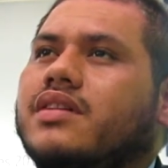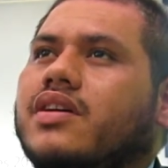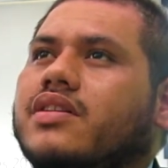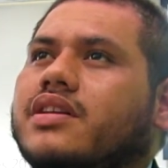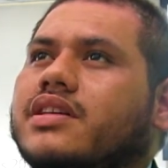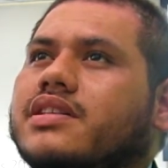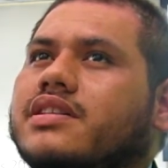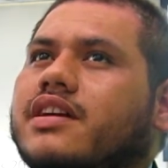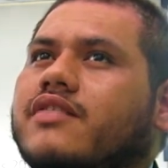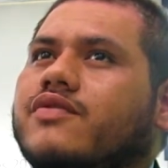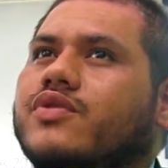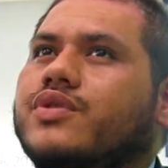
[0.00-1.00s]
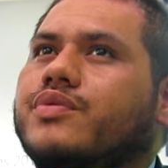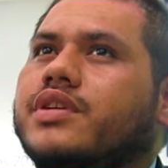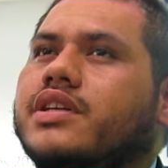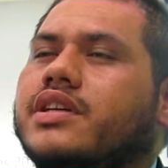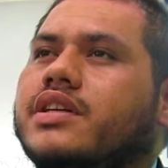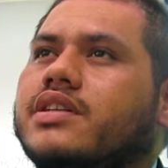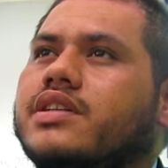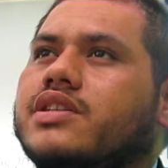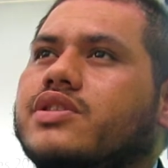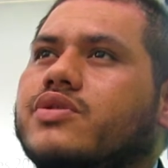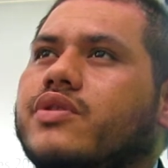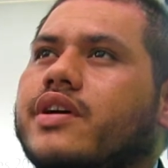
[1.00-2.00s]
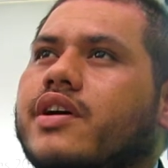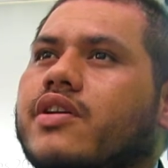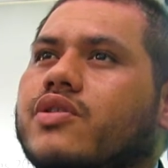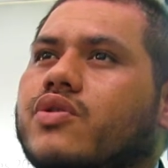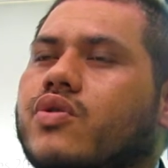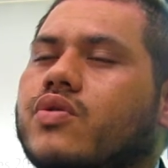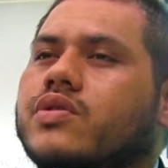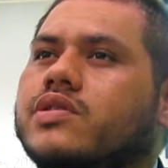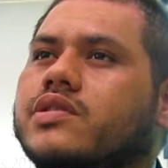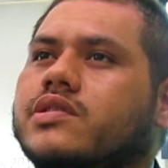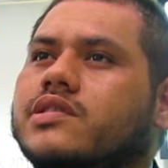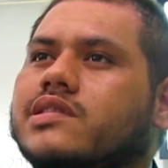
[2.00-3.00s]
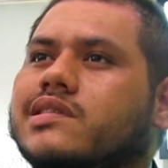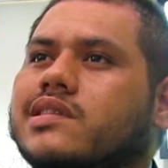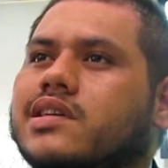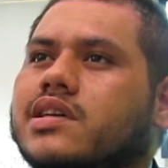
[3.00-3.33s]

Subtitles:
all these stuff would really destroy our corals,